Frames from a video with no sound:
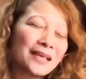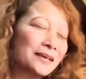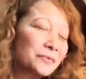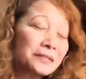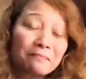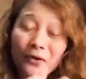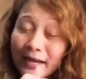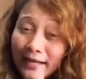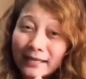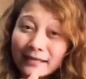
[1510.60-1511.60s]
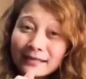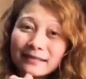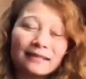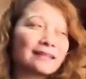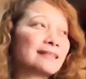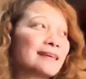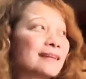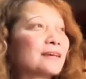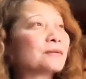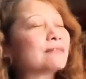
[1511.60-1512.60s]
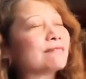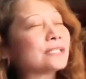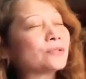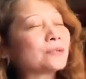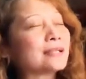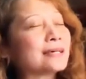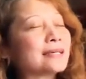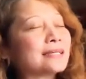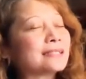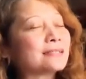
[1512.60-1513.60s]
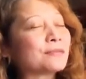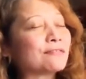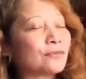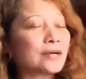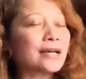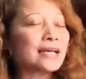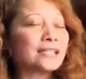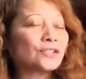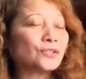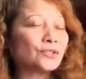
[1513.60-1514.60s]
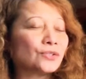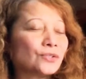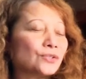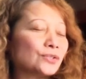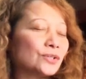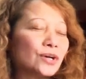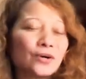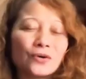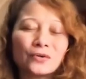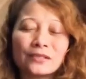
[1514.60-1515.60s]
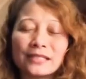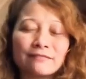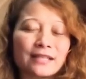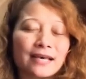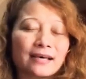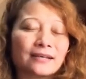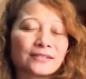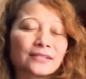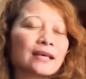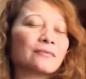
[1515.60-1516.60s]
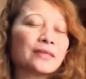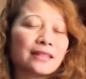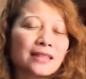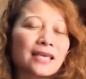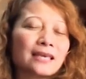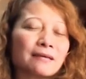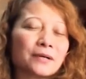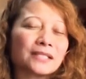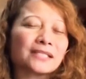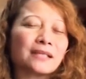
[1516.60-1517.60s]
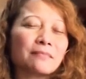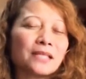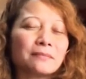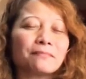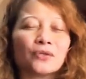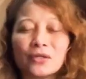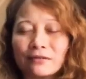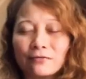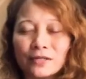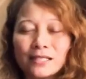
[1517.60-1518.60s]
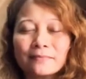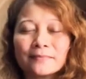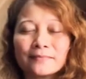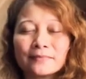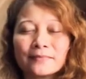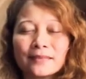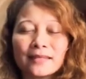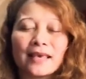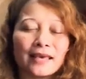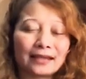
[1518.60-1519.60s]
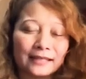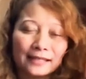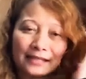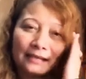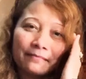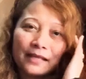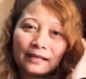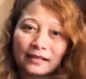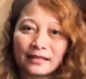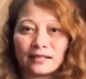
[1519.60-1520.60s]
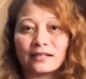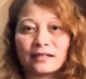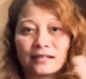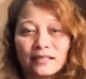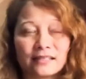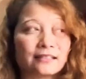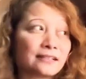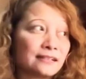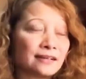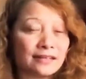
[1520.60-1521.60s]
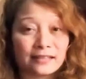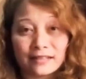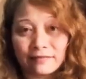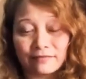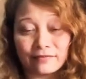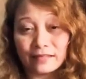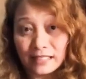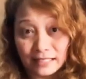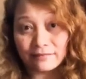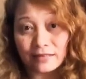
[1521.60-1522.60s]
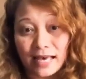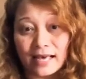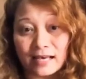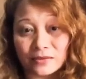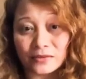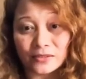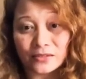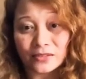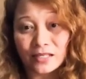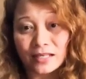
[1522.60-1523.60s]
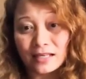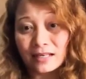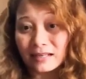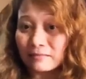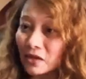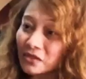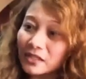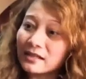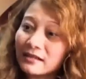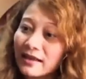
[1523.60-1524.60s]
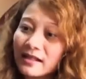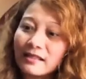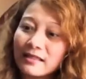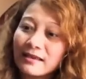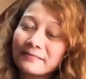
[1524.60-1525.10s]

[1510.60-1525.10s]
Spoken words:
I would pray, and then I would visualize before I leave the house. I would think about something beautiful and keep that here until I leave the house. Emotional health.